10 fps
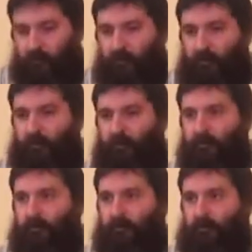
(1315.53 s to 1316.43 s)

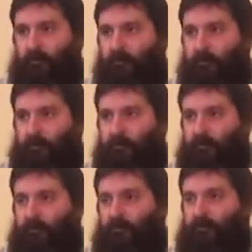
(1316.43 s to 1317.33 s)

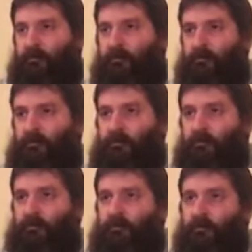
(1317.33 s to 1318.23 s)

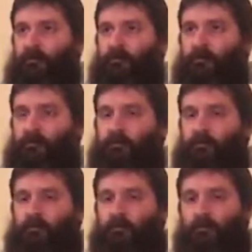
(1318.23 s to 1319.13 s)

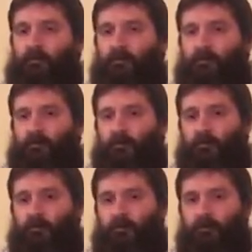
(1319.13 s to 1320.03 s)

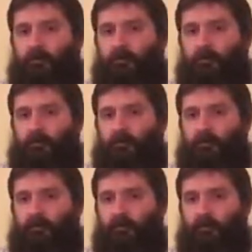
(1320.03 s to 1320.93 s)

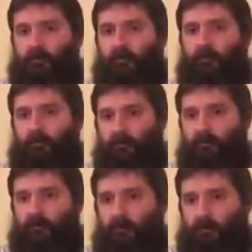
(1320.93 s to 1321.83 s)

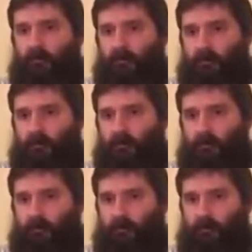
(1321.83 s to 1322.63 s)
No words are spoken by the person on screen.